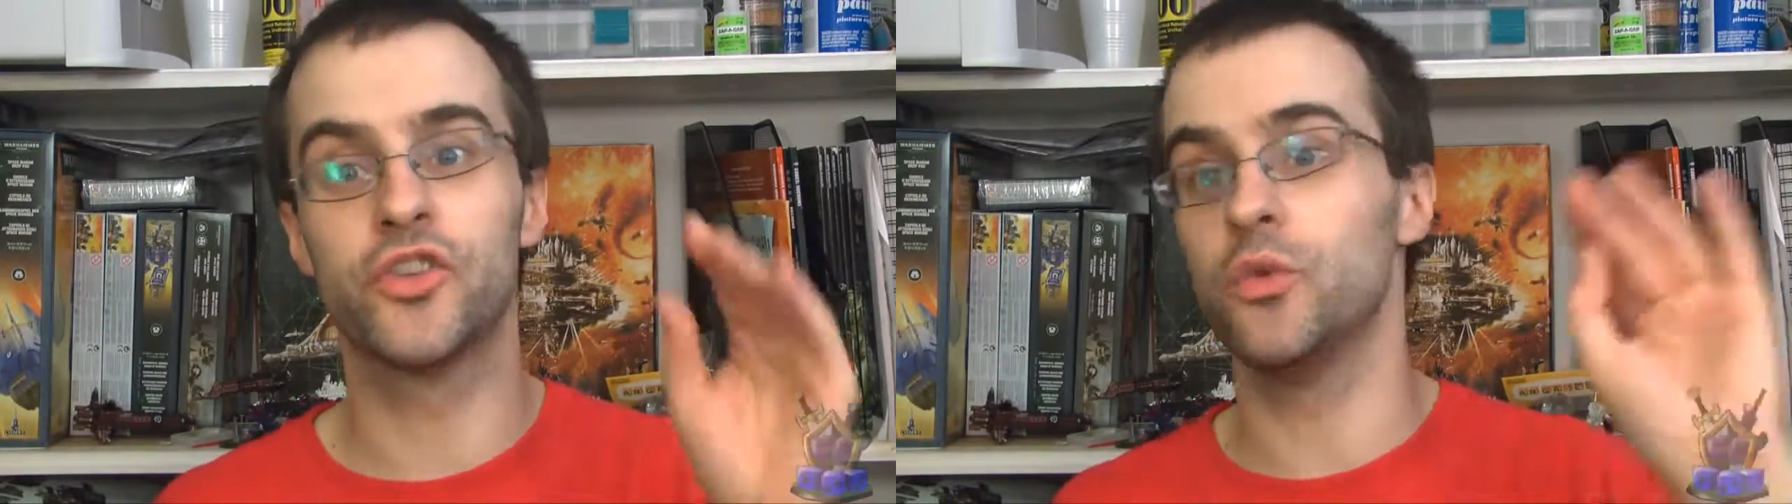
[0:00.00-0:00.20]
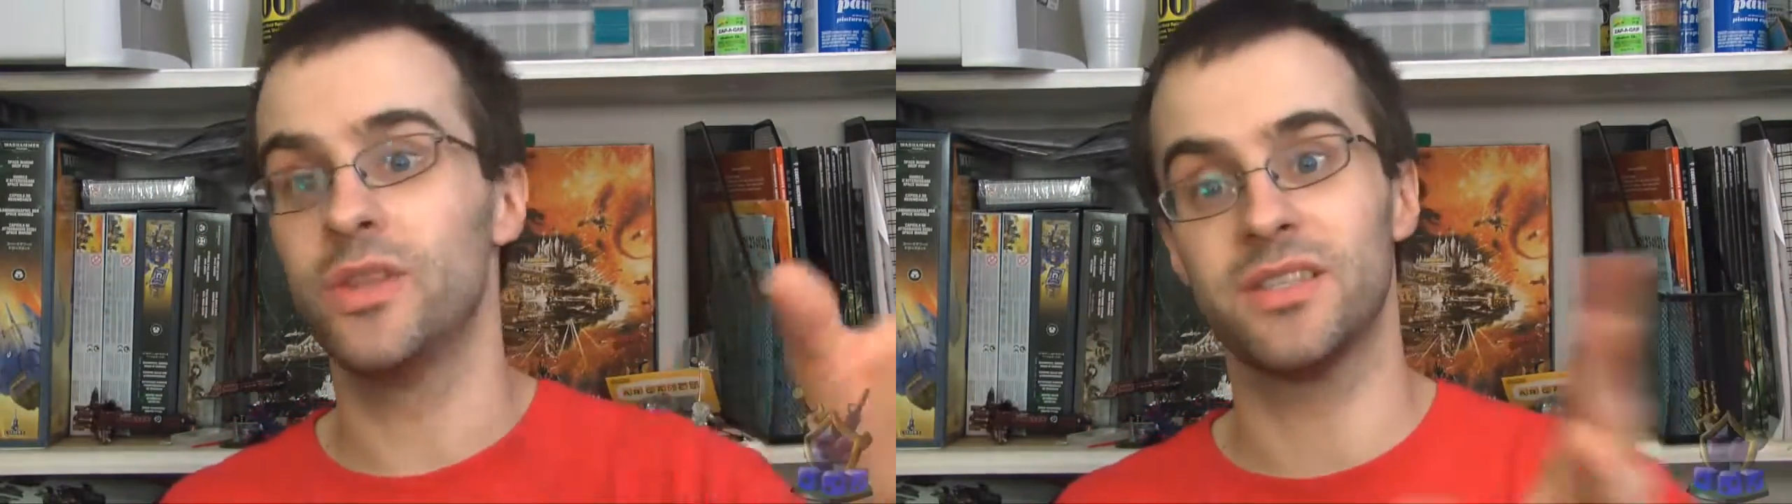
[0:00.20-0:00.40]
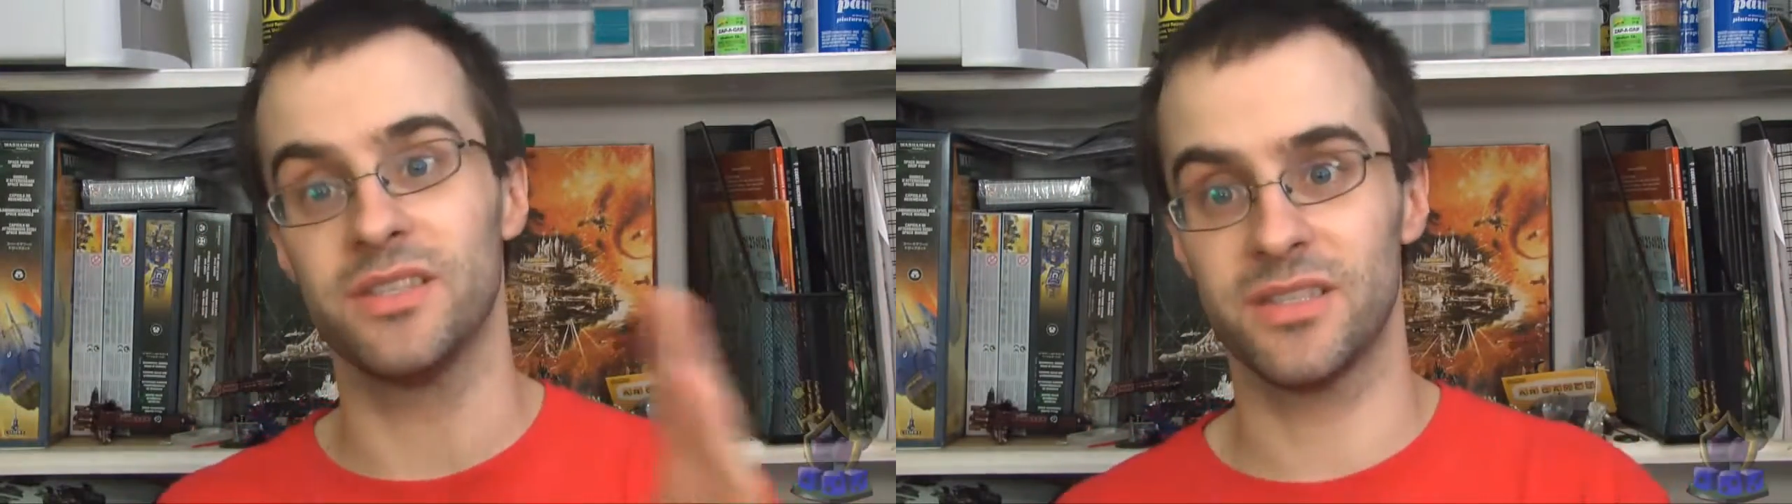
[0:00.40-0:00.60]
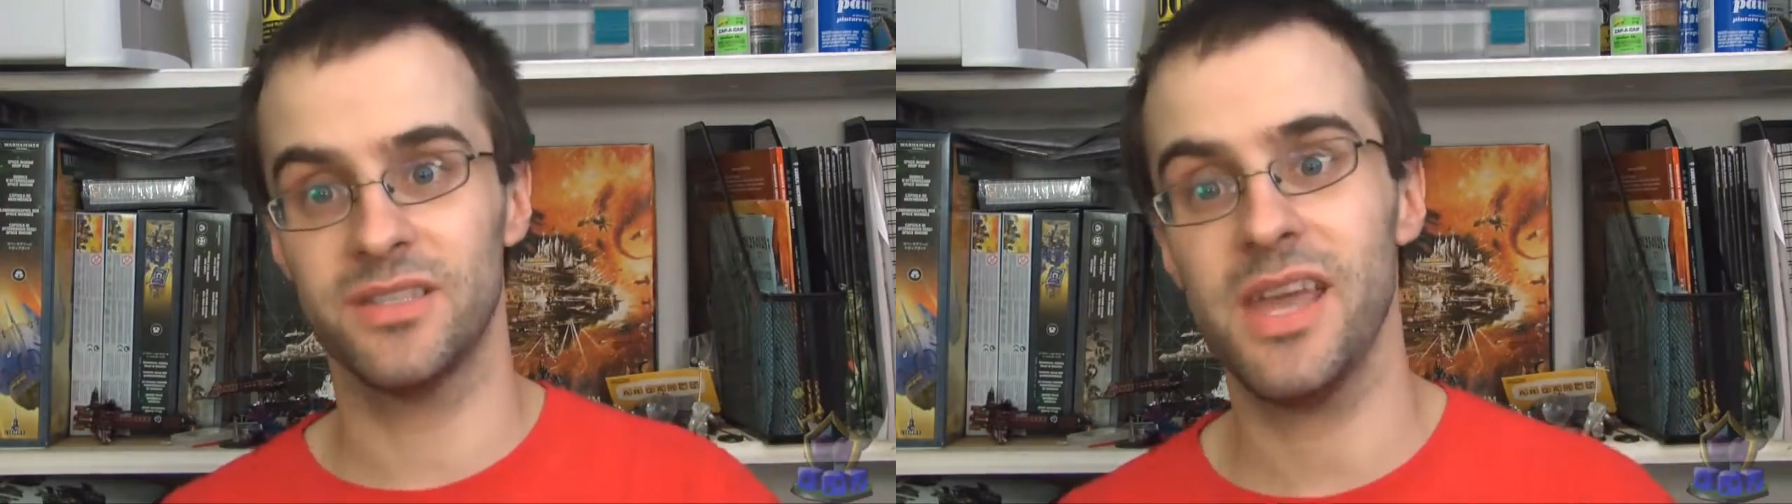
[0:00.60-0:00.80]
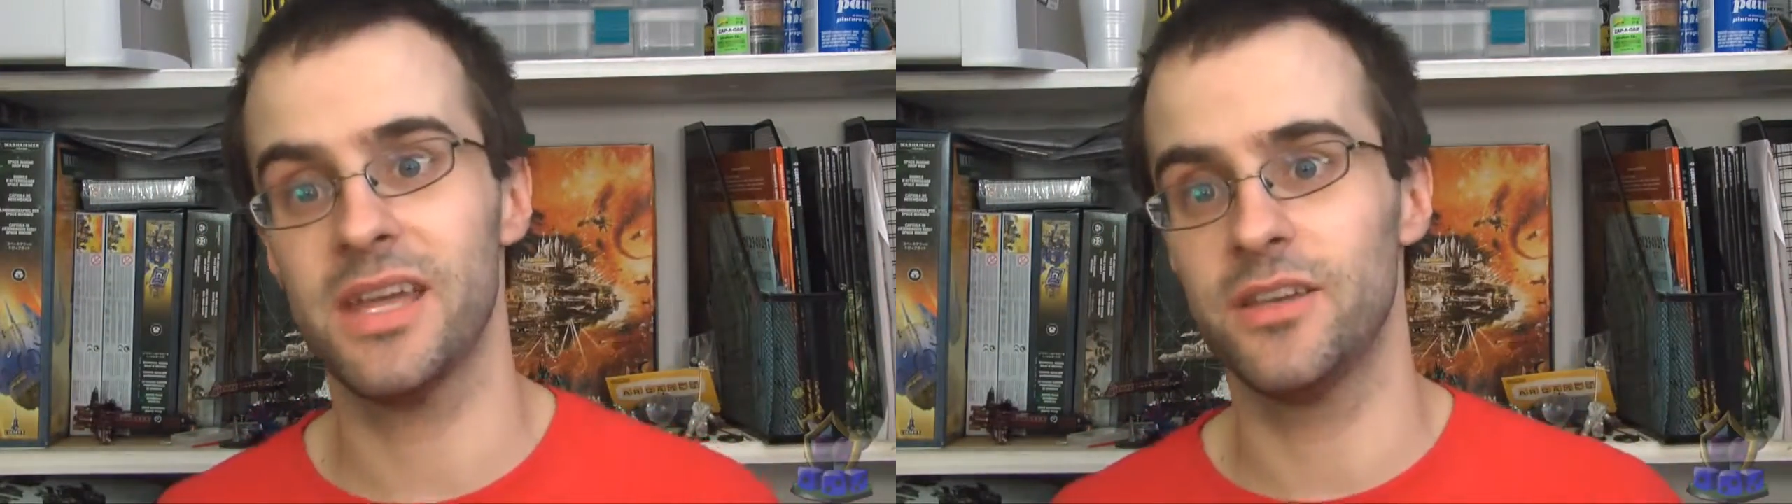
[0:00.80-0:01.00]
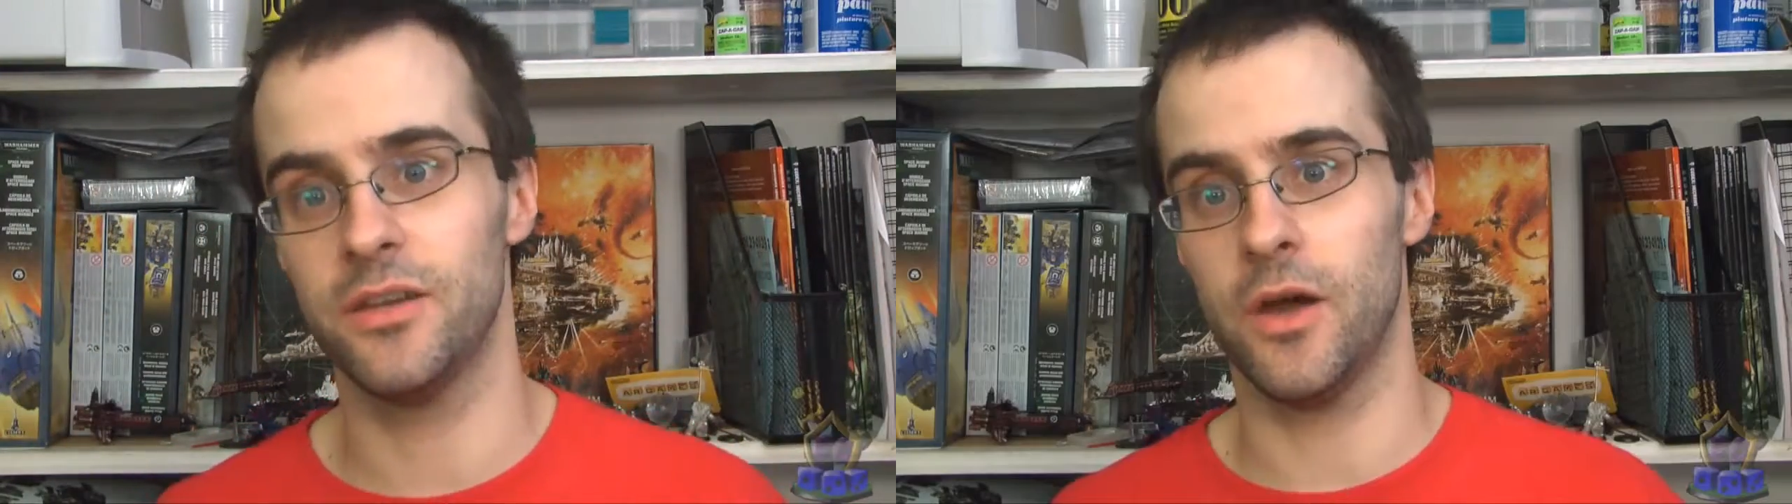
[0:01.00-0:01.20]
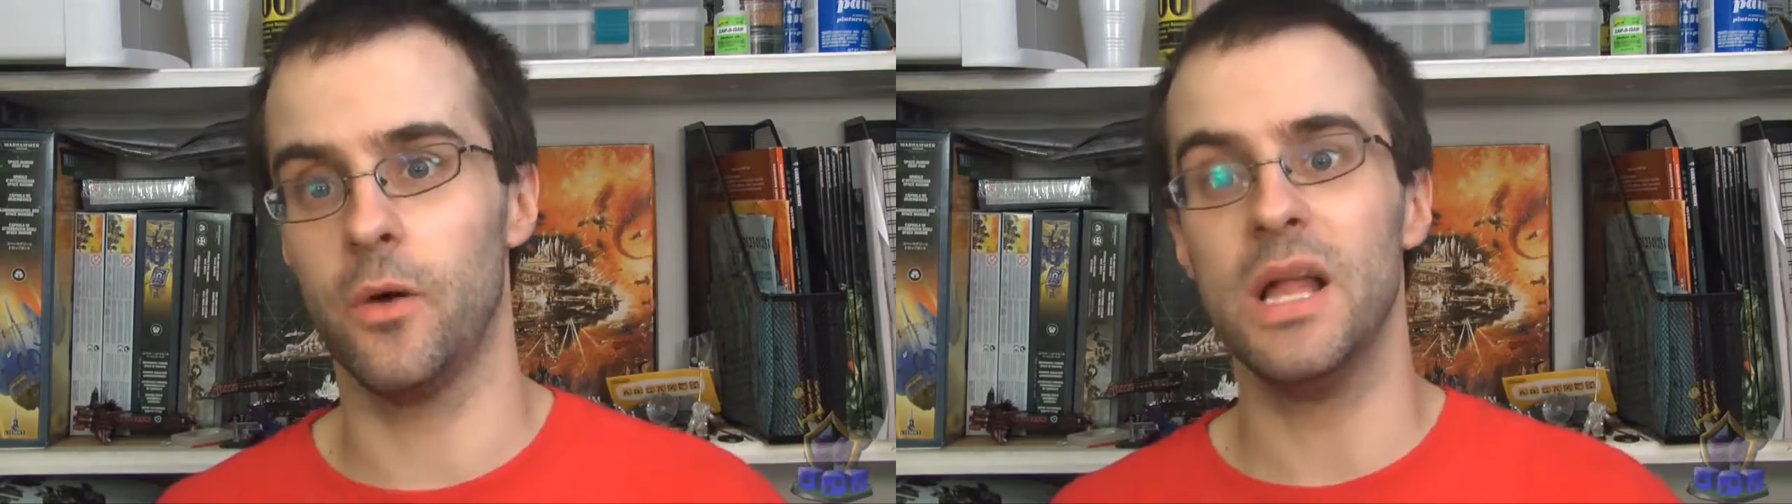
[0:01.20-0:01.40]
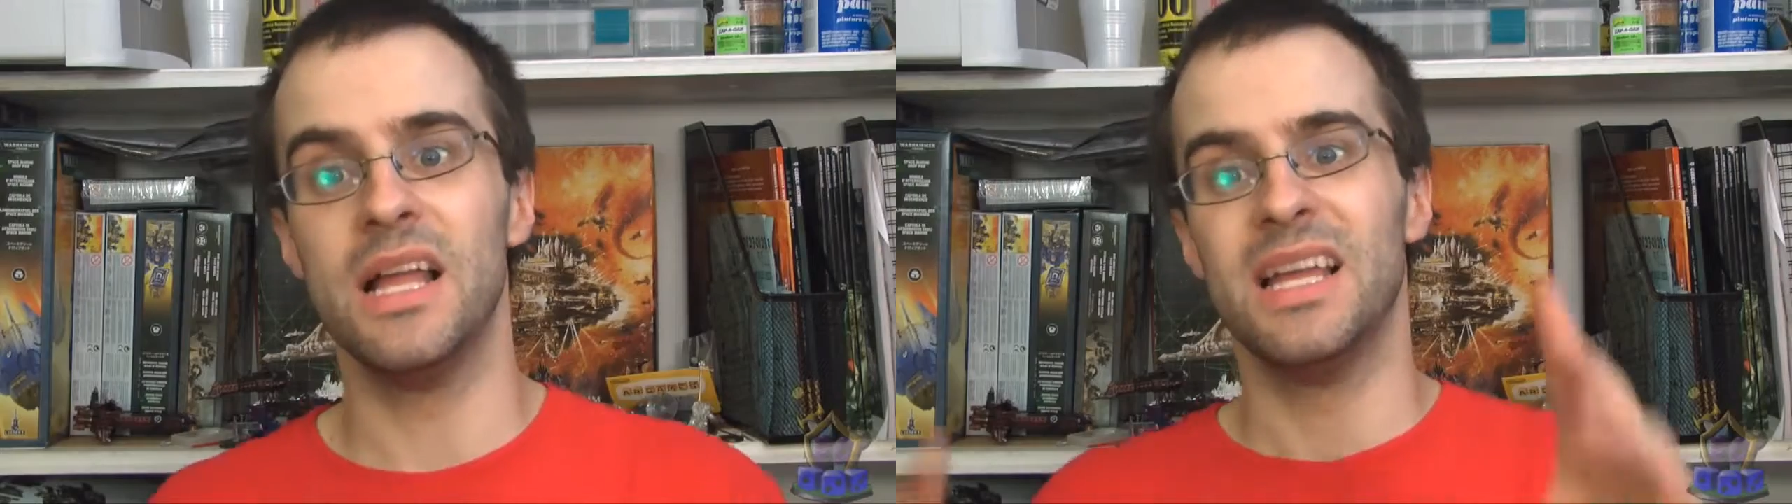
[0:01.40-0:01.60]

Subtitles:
do this instead, you know.